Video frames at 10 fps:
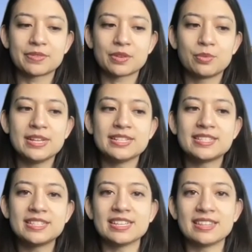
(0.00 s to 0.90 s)
we
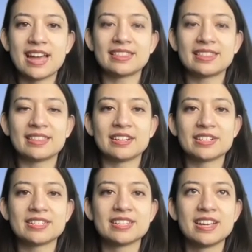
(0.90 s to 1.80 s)
see in that
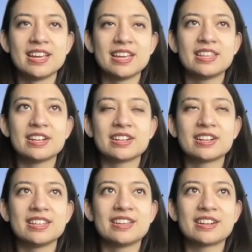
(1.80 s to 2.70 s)

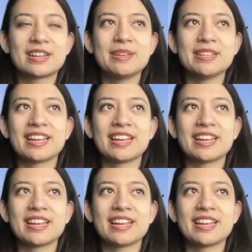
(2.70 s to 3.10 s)
there can be